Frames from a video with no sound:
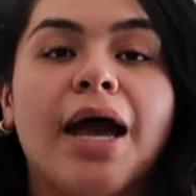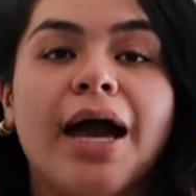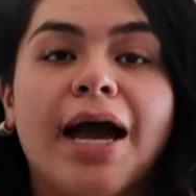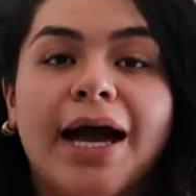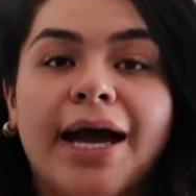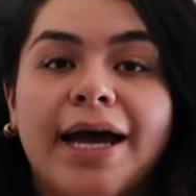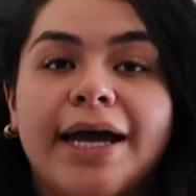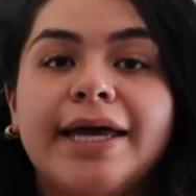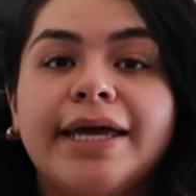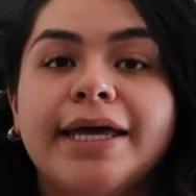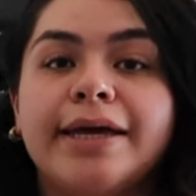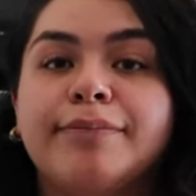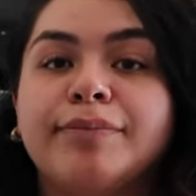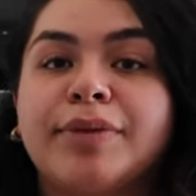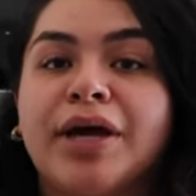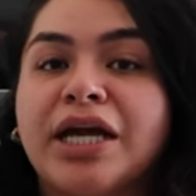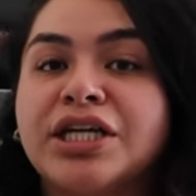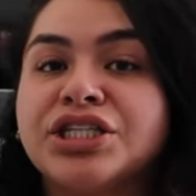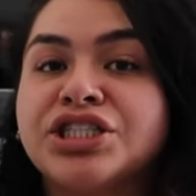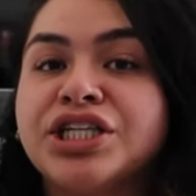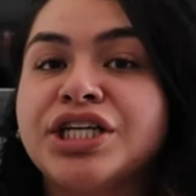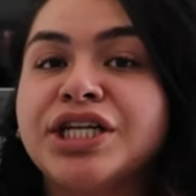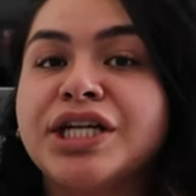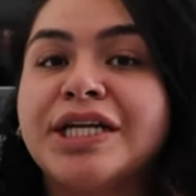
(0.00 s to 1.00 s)
I am
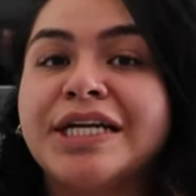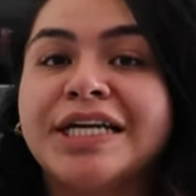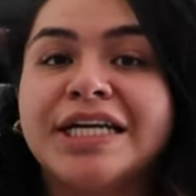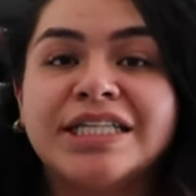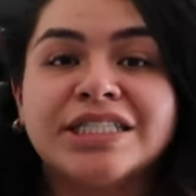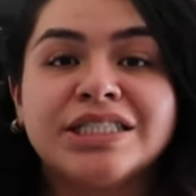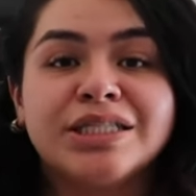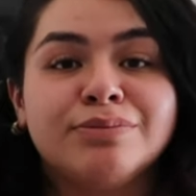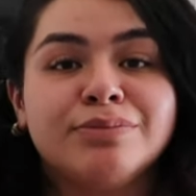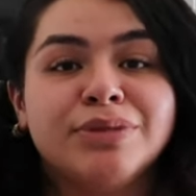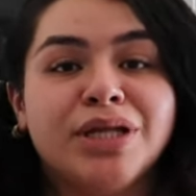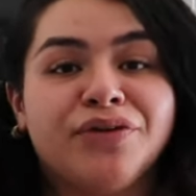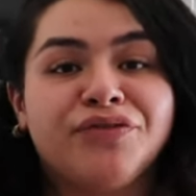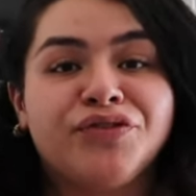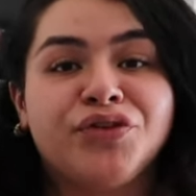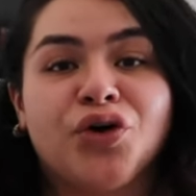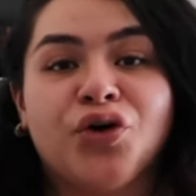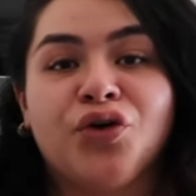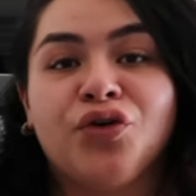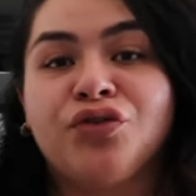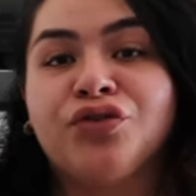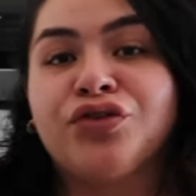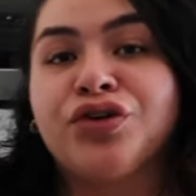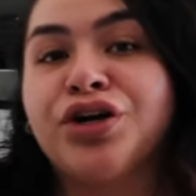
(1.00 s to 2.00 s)
actually gonna eat some
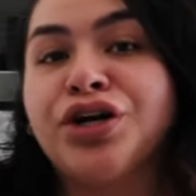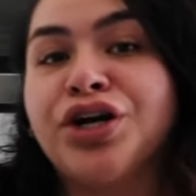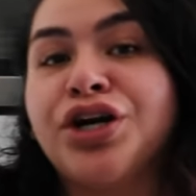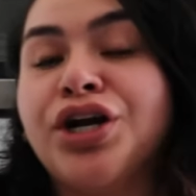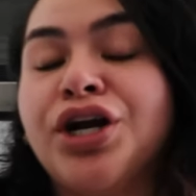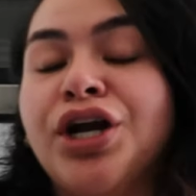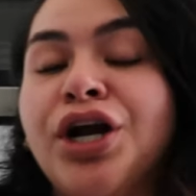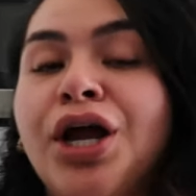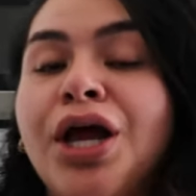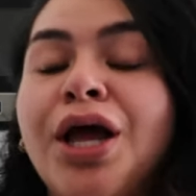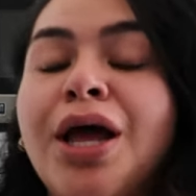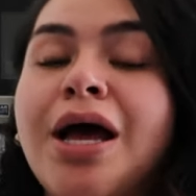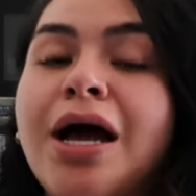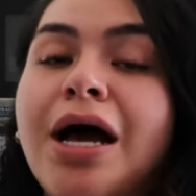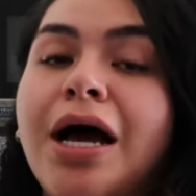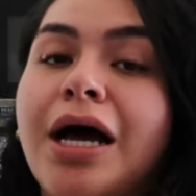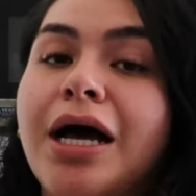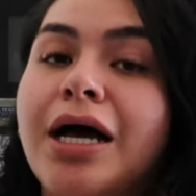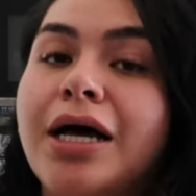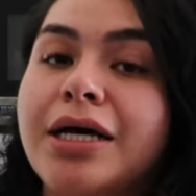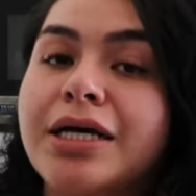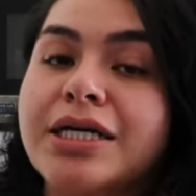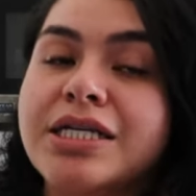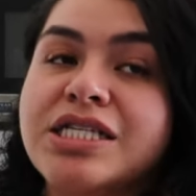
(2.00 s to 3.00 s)
leftover
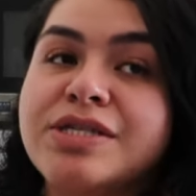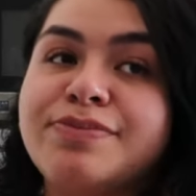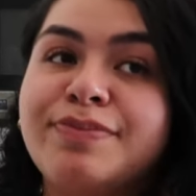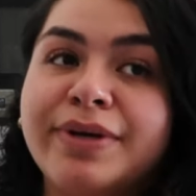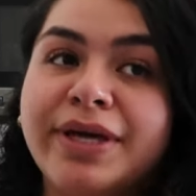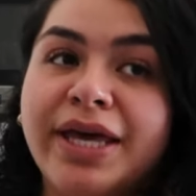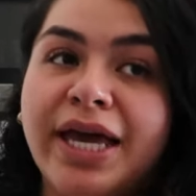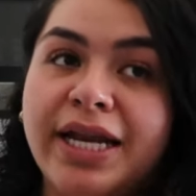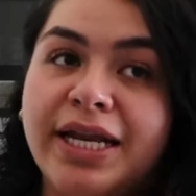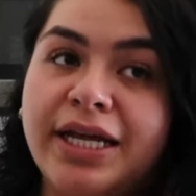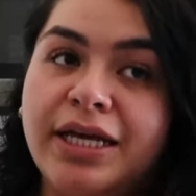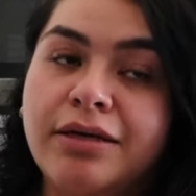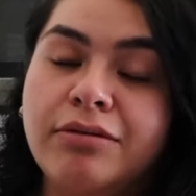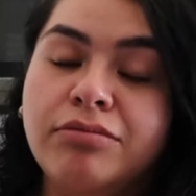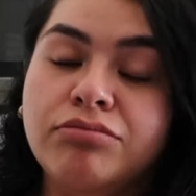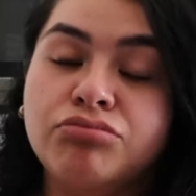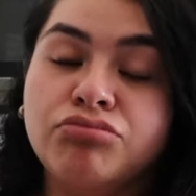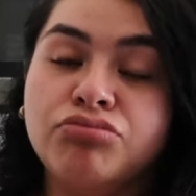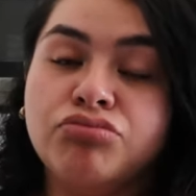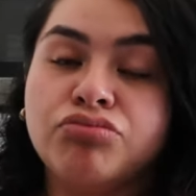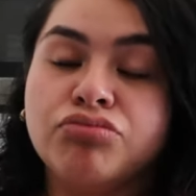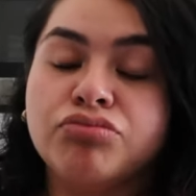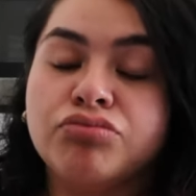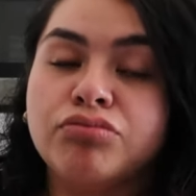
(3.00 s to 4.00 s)
spaghetti
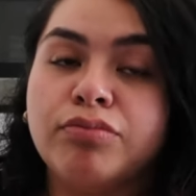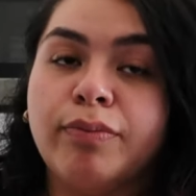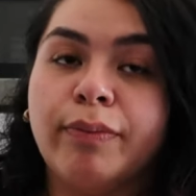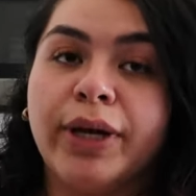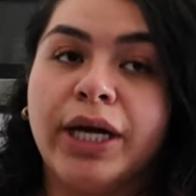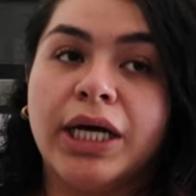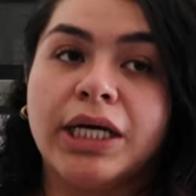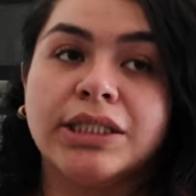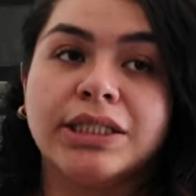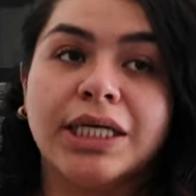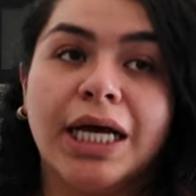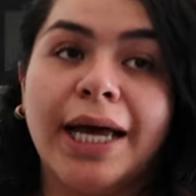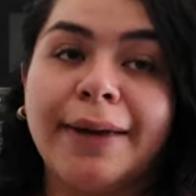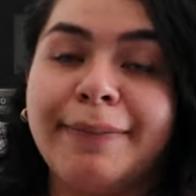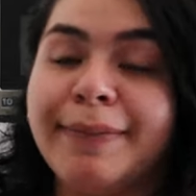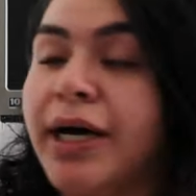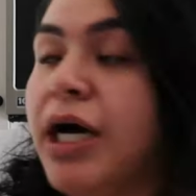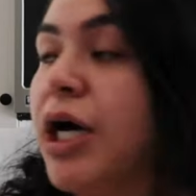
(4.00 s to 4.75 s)
because I'm